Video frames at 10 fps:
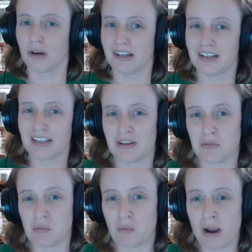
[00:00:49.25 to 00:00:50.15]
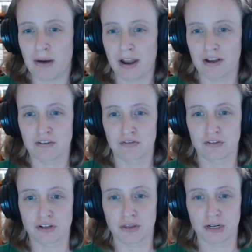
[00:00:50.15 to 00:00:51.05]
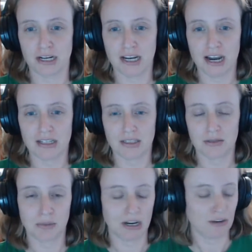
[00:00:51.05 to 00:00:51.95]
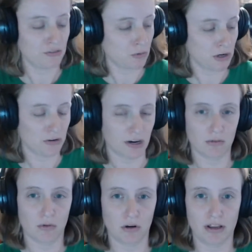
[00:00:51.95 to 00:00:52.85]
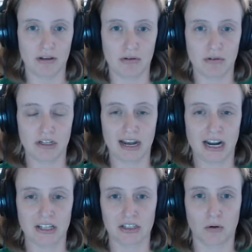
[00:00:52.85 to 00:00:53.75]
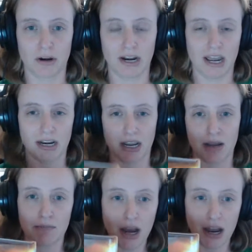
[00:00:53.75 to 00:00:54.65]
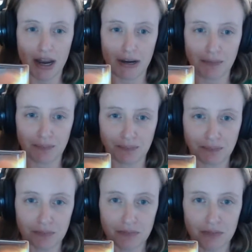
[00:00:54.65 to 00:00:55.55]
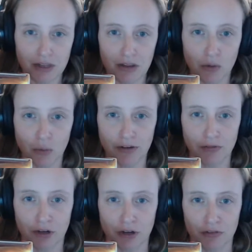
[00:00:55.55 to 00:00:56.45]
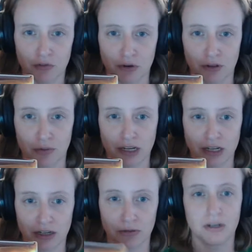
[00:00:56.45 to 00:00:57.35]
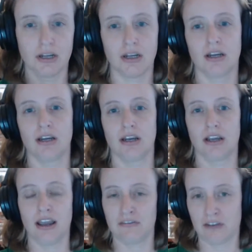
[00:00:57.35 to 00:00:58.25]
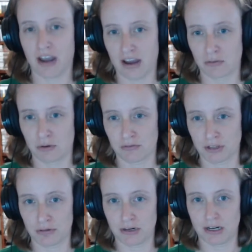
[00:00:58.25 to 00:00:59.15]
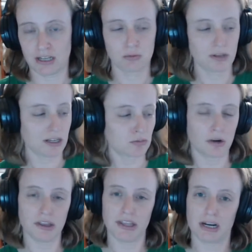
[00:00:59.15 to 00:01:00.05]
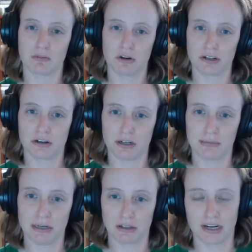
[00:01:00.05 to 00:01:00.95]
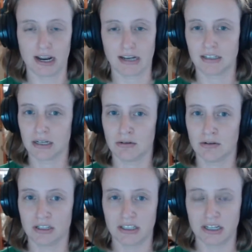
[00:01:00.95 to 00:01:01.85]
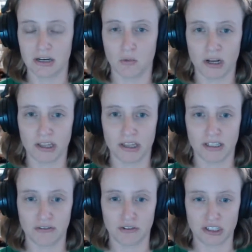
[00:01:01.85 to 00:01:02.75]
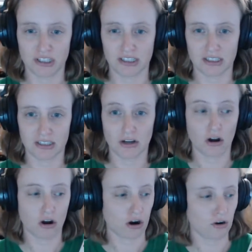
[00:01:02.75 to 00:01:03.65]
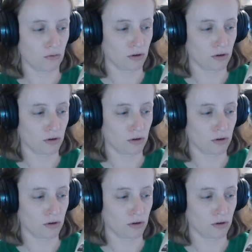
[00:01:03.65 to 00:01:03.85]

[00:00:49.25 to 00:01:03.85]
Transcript: then why buy it for, for the 3DS? But if you're wondering, well, can I just go on ahead and buy the one for, for the Wii U? if I have one for the 3DS. Well, that's one thing I'm going, going to be looking at to see, to see what the differences are real